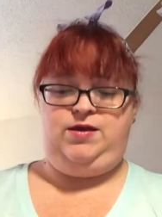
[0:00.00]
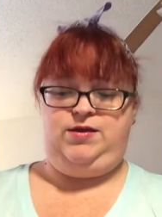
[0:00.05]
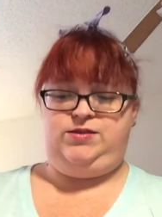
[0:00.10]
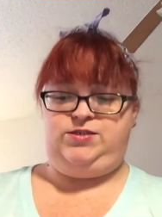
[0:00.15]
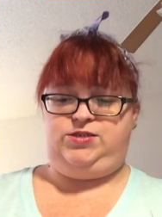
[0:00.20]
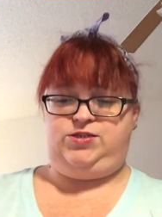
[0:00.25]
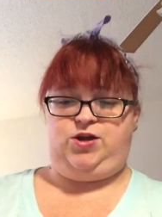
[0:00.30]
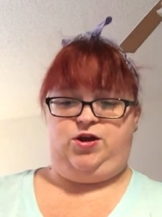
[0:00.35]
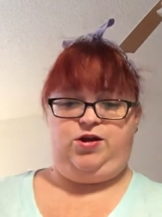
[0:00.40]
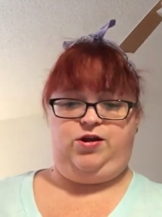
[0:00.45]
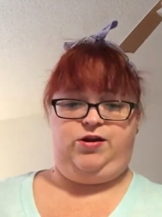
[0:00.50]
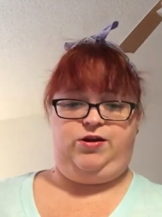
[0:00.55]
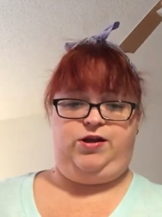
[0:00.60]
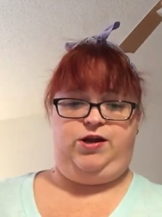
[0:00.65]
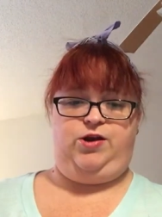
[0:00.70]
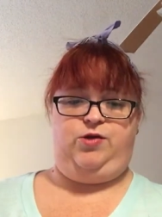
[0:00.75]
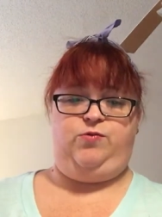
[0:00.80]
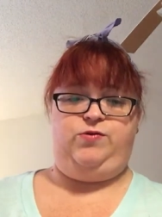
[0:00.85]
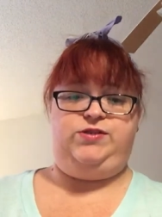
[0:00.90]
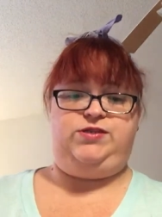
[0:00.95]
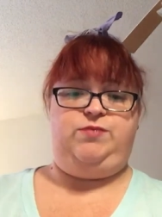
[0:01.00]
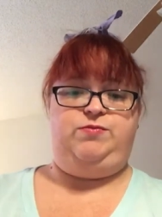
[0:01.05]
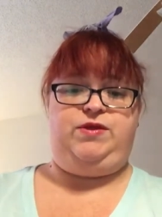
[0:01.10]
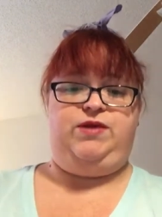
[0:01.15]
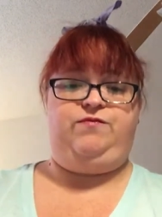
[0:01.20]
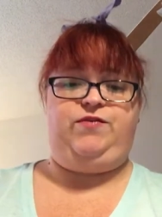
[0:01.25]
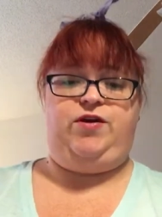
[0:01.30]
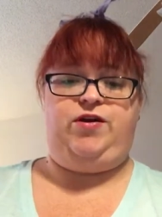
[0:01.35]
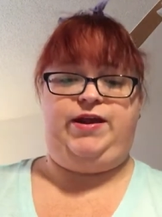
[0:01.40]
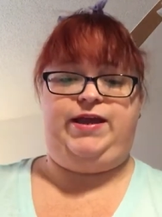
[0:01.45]
Start, with
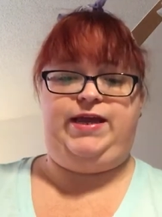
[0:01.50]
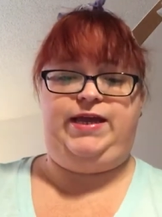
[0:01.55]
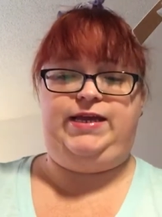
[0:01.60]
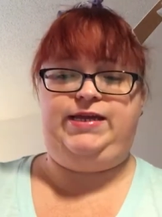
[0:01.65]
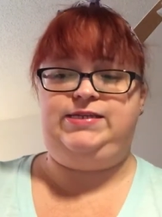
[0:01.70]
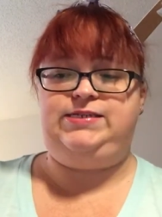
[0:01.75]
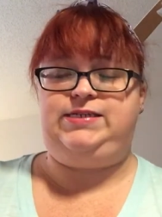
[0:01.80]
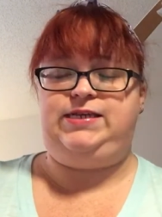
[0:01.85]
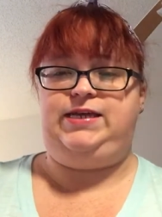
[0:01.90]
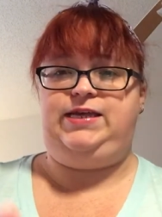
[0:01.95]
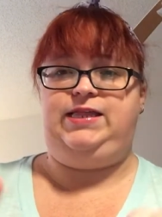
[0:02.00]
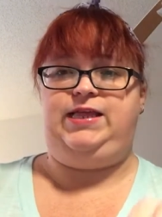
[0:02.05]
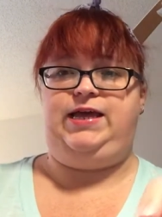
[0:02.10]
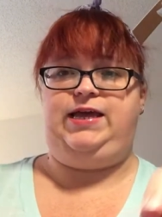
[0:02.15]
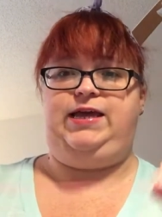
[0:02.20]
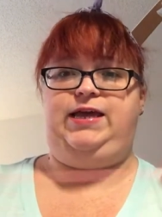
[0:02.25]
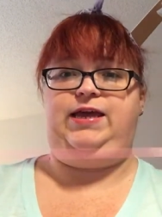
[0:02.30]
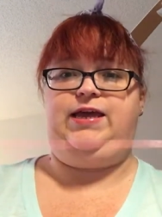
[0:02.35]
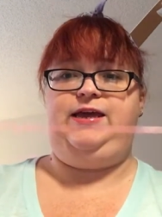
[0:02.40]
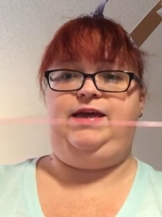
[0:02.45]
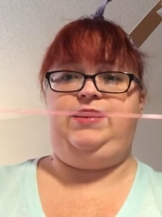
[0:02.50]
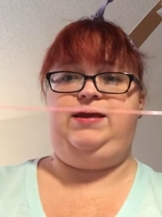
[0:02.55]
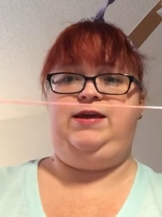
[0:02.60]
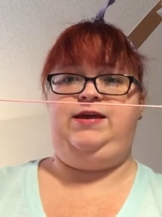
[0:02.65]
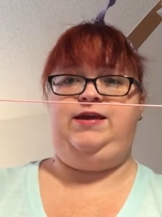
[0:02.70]
something very easy, like,